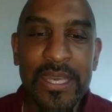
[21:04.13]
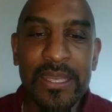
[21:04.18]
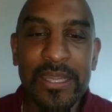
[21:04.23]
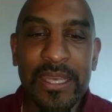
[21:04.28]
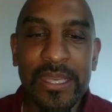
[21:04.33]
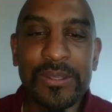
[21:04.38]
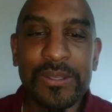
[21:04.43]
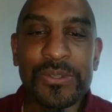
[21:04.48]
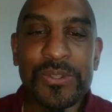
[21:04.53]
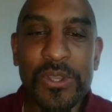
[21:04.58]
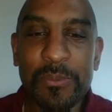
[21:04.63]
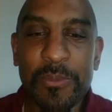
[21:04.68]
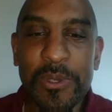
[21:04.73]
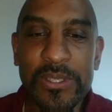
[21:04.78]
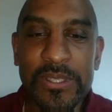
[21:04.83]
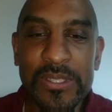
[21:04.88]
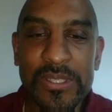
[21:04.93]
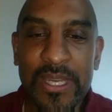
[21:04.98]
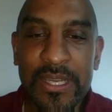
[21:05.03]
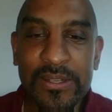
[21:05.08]
Thank you so
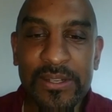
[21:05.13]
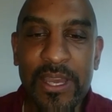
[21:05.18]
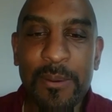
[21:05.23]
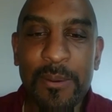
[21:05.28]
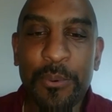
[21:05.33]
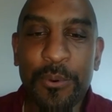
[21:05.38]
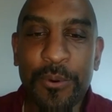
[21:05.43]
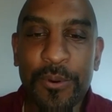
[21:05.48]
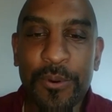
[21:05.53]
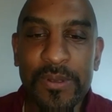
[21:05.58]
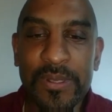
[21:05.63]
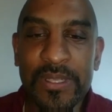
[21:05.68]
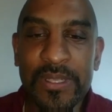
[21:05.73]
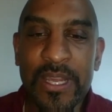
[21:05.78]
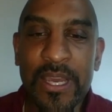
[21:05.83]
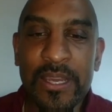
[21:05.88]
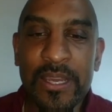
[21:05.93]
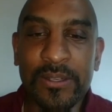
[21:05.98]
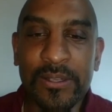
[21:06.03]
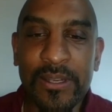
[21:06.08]
much, Dr. Allport and
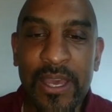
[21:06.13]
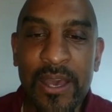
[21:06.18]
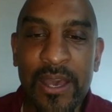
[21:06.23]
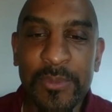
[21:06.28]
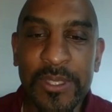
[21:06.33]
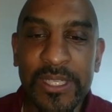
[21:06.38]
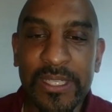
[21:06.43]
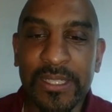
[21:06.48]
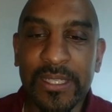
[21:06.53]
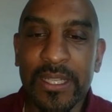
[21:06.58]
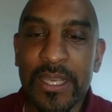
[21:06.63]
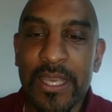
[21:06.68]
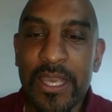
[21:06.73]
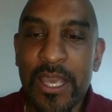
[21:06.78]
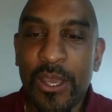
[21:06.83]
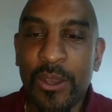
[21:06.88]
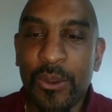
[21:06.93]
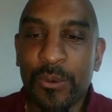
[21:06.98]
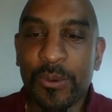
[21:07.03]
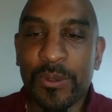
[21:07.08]
Dr. Amaning.
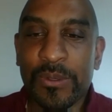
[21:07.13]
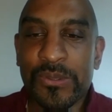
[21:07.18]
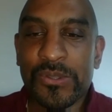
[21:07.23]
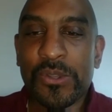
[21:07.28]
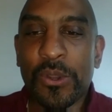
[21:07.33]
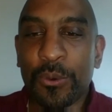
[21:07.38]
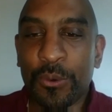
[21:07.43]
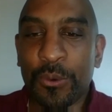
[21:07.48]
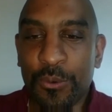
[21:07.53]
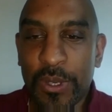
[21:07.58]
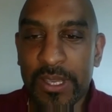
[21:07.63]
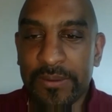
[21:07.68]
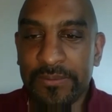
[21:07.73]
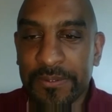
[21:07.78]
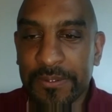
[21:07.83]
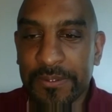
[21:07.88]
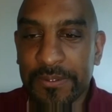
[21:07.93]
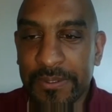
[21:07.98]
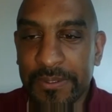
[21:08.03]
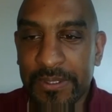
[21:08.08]
We're so
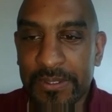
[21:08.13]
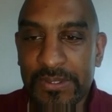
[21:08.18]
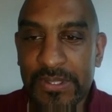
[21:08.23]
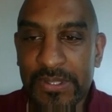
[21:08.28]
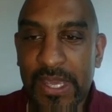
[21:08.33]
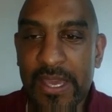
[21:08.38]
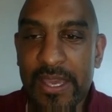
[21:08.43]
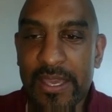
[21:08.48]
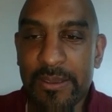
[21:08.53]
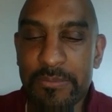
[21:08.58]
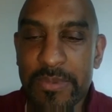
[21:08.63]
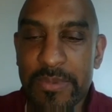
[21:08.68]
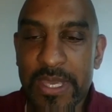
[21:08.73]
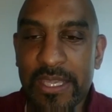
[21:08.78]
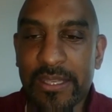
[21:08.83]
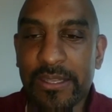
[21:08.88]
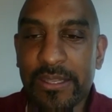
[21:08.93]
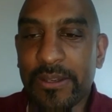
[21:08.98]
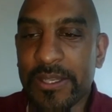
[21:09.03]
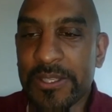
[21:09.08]
grateful for your time
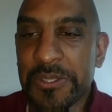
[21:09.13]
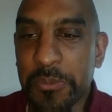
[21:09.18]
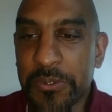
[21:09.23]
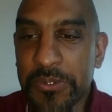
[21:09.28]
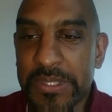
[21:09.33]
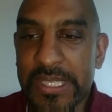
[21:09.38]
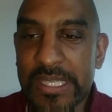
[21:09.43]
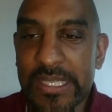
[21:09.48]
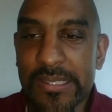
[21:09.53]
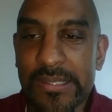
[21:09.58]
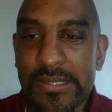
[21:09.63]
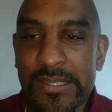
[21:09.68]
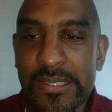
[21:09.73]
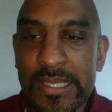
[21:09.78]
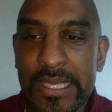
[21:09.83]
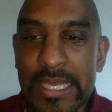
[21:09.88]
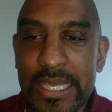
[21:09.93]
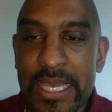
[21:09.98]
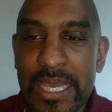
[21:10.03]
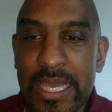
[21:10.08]
and your expertise.
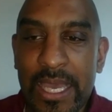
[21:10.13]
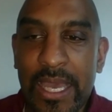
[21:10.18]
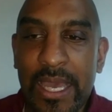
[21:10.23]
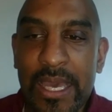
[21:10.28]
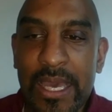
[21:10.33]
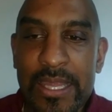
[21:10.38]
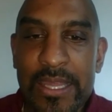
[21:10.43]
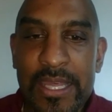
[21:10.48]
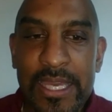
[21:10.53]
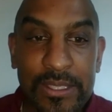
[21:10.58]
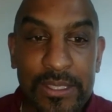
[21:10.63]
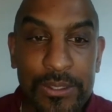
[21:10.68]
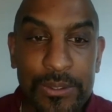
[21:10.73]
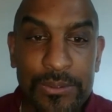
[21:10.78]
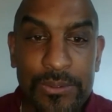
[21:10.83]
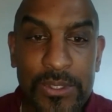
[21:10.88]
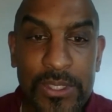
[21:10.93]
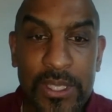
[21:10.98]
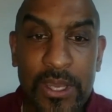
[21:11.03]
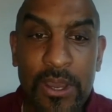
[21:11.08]
Thank
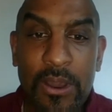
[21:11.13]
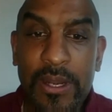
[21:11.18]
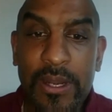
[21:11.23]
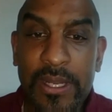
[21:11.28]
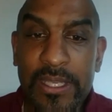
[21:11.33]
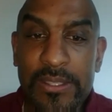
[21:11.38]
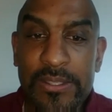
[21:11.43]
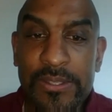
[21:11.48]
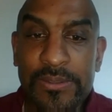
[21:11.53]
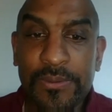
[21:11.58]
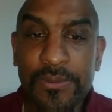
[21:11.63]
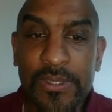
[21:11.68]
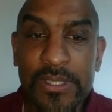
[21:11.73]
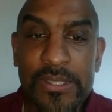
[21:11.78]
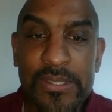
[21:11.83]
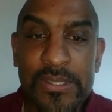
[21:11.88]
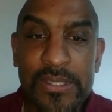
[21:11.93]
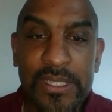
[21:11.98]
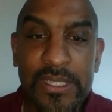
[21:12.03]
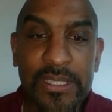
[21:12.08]
you to the audience for
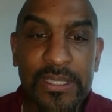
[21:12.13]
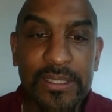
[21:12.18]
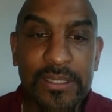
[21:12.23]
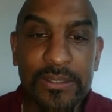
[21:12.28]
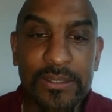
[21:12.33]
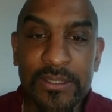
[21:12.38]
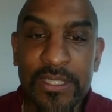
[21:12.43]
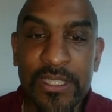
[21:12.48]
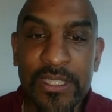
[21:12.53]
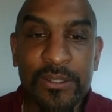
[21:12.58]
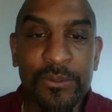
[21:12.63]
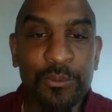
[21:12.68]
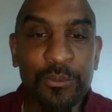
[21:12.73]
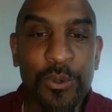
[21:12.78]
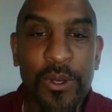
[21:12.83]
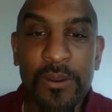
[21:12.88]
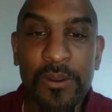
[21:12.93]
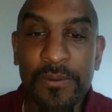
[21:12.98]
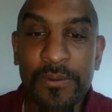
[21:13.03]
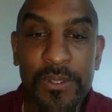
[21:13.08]
listening in
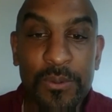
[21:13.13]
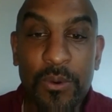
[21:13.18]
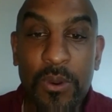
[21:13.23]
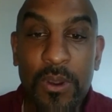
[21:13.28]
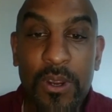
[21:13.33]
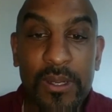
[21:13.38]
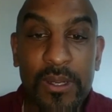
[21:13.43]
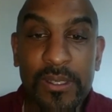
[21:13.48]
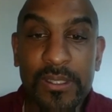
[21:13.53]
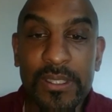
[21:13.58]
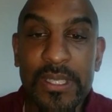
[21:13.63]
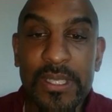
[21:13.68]
wherever you are.